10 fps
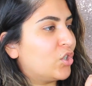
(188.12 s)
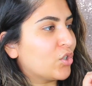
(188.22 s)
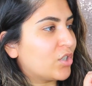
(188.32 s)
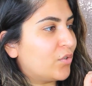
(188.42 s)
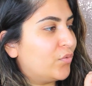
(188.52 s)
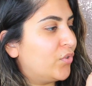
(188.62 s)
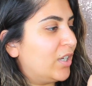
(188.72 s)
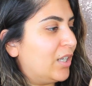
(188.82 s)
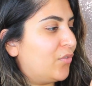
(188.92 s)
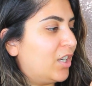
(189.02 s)
looks
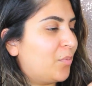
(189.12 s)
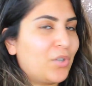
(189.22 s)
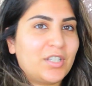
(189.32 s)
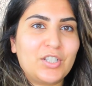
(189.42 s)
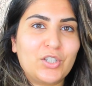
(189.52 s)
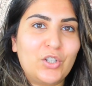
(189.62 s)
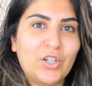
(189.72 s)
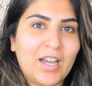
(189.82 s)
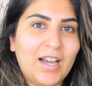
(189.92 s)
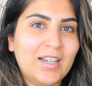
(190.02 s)
really, really pretty to
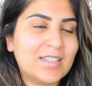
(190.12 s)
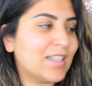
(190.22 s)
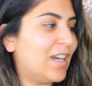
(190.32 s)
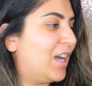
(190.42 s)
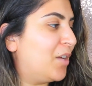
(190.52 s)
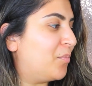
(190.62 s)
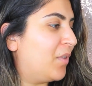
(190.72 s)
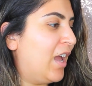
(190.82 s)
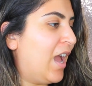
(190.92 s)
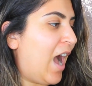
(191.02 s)
look at, and